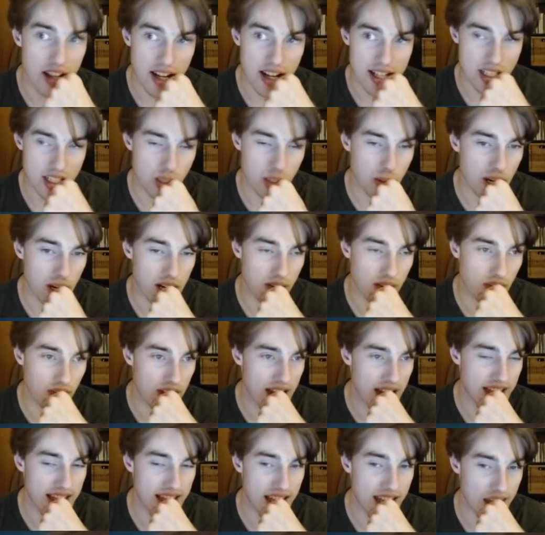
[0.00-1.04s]
I still kind of
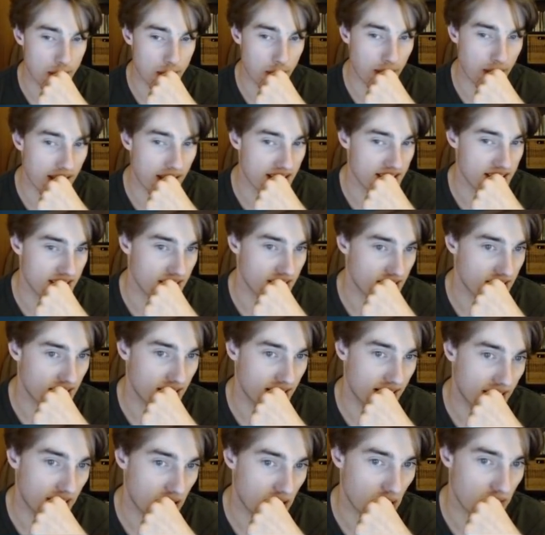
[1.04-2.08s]
like that the best.
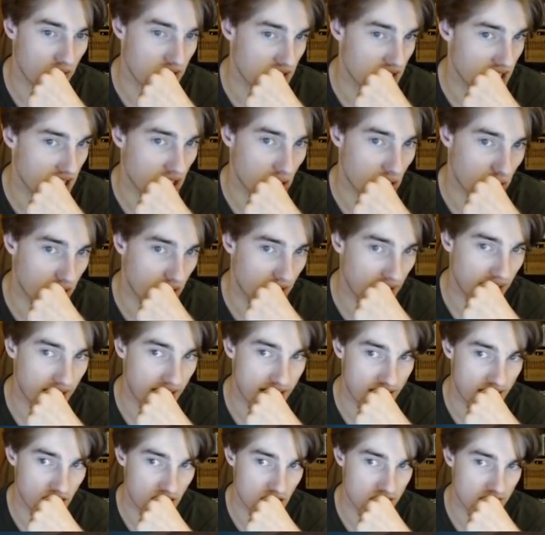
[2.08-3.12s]
Like obviously
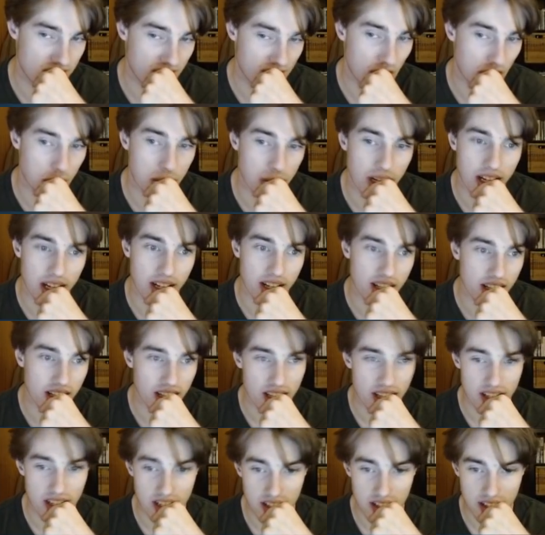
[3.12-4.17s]
Greenland, Svalbard,
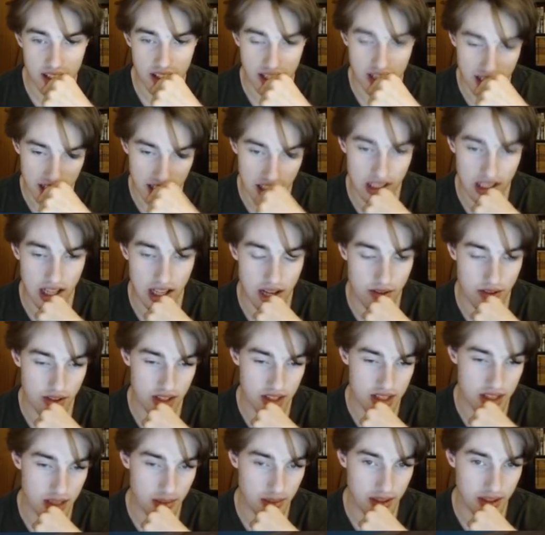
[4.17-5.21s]
and
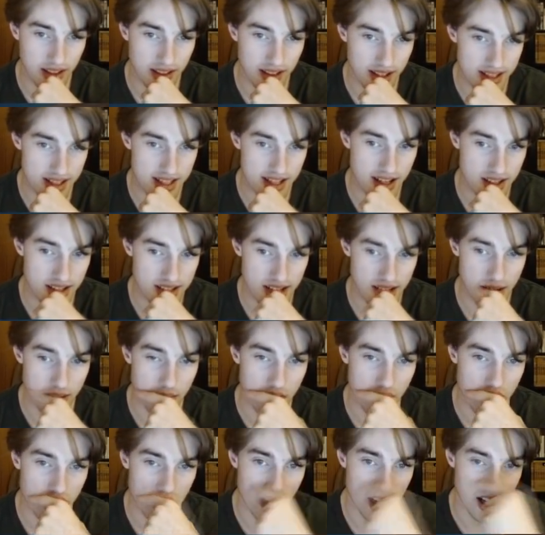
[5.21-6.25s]
even something like South
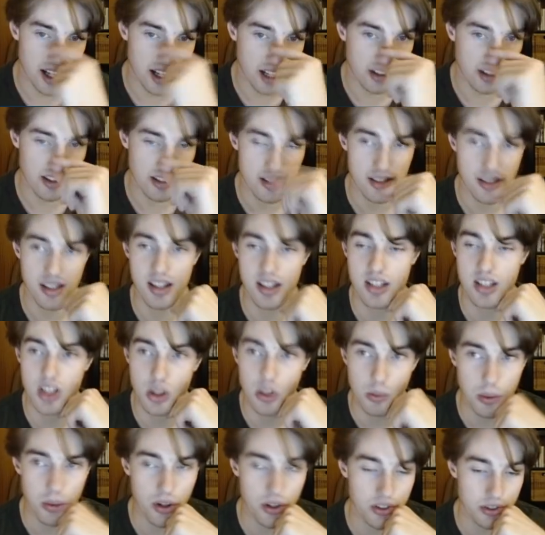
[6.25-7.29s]
Sandwich Islands are
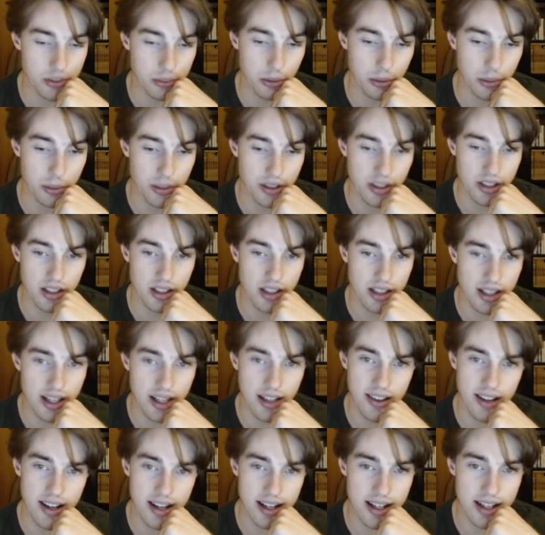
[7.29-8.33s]
still possible, but
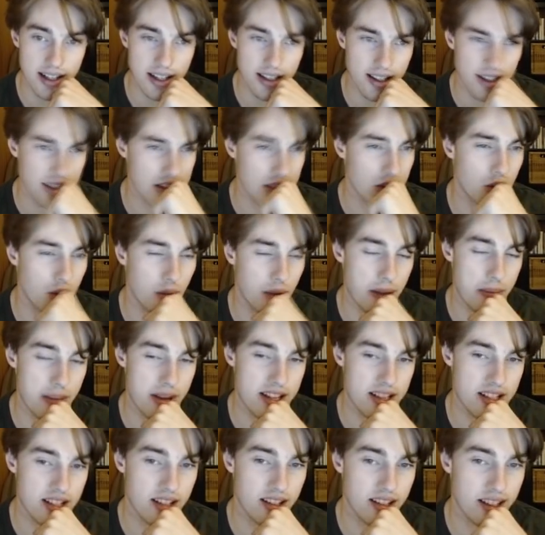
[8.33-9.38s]
I like Norway
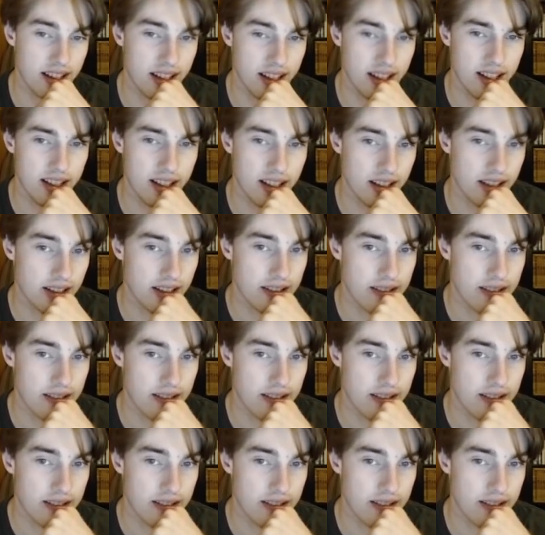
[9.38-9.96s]
best here, I think.